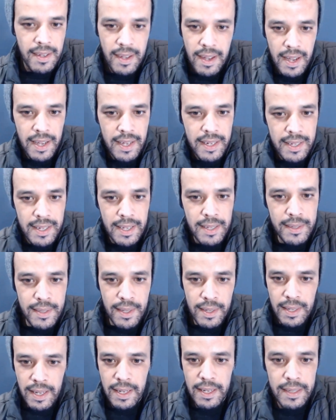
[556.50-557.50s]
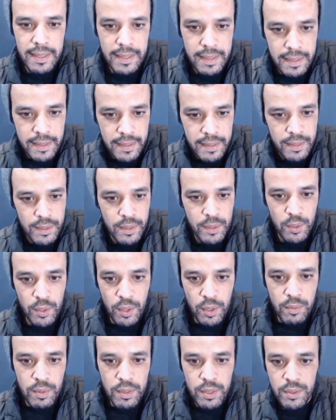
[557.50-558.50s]
I can't like
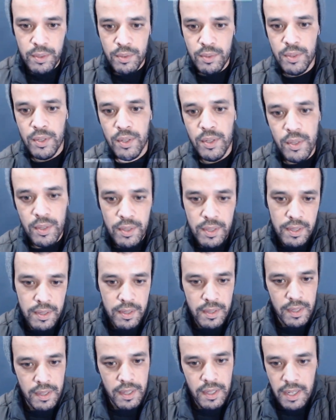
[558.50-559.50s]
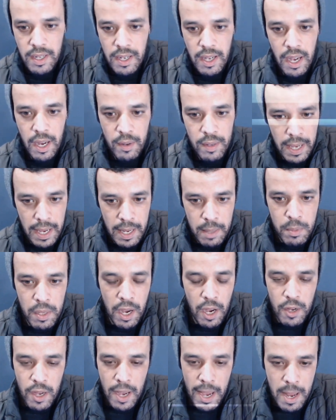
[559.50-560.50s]
going to talk. I am
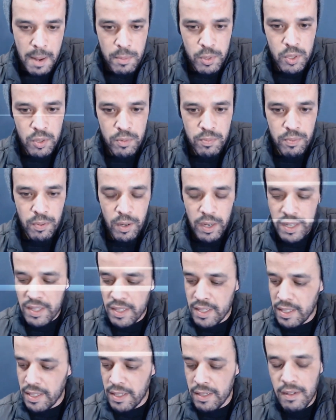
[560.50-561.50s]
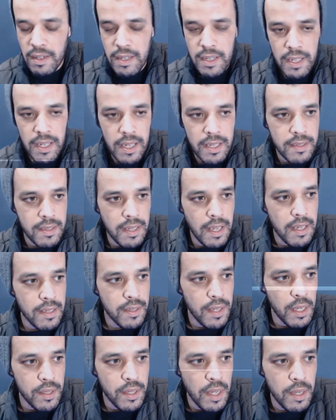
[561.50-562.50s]
I, I am surprising here like guys I
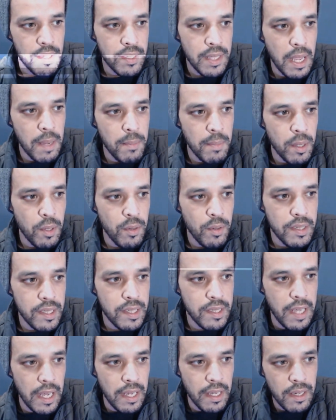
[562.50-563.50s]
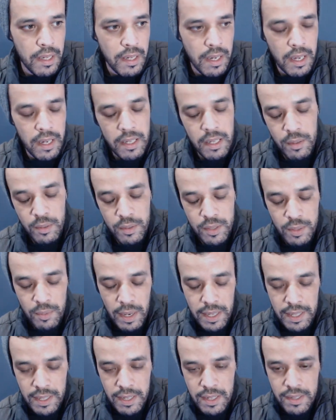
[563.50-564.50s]
say that Simon was saying you know and I was
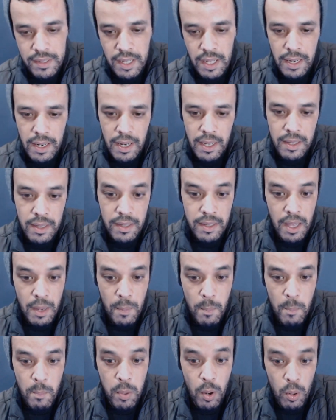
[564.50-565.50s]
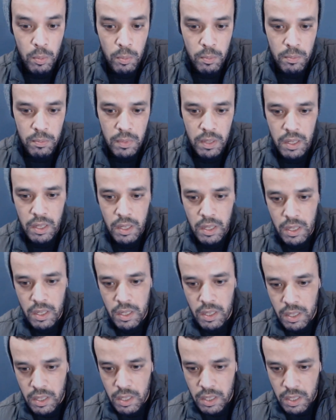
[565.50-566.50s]
waiting and saying and then boom
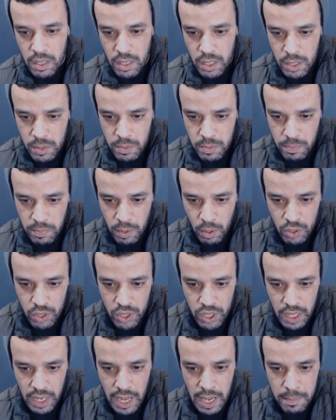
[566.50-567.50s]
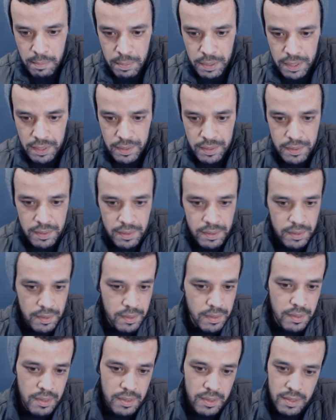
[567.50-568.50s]
explosion happened.
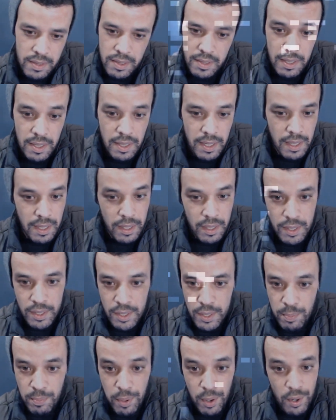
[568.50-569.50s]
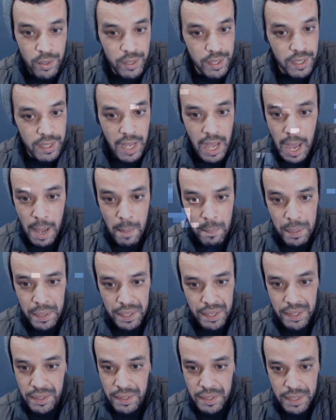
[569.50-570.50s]
Yeah, explosion
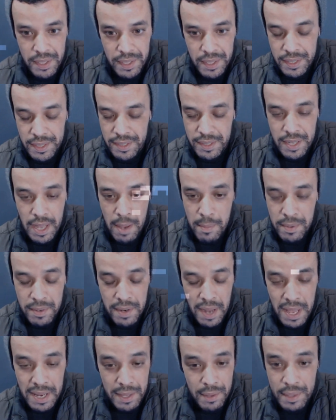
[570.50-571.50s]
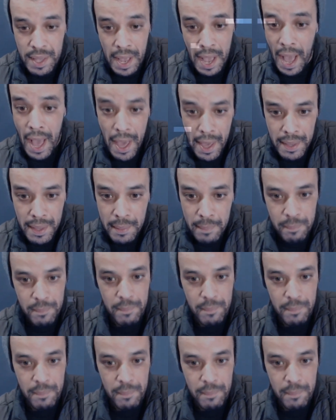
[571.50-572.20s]
happened. This happened time.